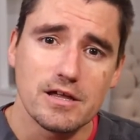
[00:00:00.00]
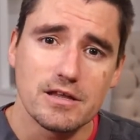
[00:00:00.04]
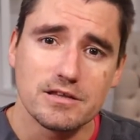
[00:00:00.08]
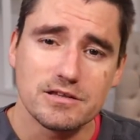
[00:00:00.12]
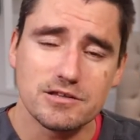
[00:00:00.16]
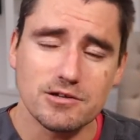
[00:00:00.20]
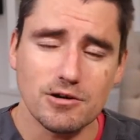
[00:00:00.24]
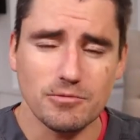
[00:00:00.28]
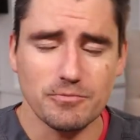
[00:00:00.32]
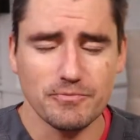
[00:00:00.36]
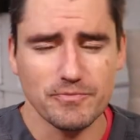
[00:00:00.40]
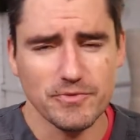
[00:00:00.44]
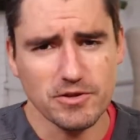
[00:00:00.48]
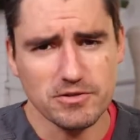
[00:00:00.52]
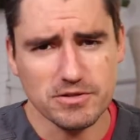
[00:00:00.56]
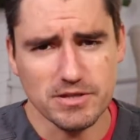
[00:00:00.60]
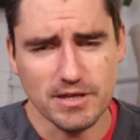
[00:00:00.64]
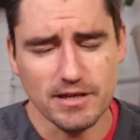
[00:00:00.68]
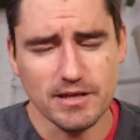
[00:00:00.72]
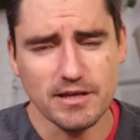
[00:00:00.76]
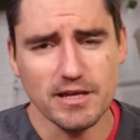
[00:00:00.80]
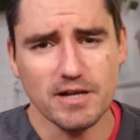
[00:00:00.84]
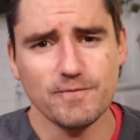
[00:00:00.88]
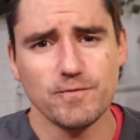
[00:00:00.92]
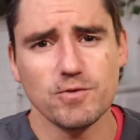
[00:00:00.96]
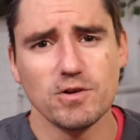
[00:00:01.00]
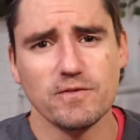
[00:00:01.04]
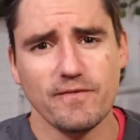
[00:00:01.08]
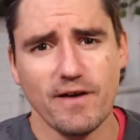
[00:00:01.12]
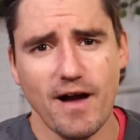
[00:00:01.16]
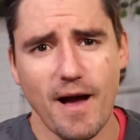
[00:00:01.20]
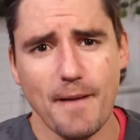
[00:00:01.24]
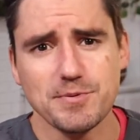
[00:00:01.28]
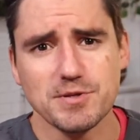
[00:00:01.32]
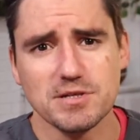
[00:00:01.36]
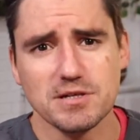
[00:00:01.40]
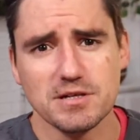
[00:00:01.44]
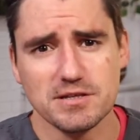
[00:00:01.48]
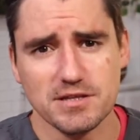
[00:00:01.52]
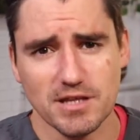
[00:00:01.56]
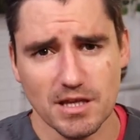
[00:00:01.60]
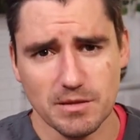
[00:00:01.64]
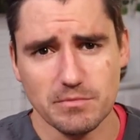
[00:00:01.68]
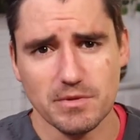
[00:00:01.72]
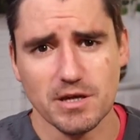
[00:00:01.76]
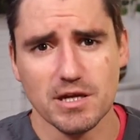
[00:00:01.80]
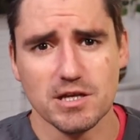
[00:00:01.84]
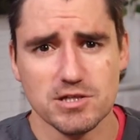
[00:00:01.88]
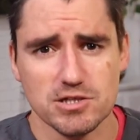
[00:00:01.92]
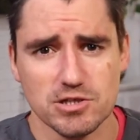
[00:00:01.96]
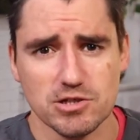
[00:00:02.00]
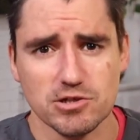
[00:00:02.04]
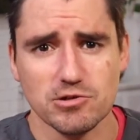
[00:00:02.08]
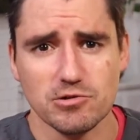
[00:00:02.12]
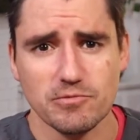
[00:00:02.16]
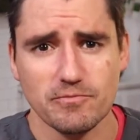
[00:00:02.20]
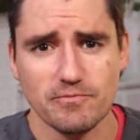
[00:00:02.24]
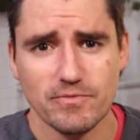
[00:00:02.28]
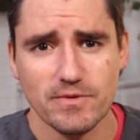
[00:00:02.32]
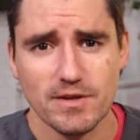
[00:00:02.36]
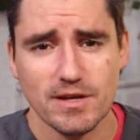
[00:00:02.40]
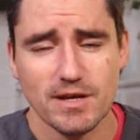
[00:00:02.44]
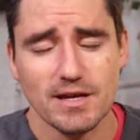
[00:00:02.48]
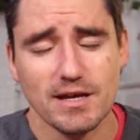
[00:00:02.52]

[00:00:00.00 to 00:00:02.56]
So there's a handful of options they may do.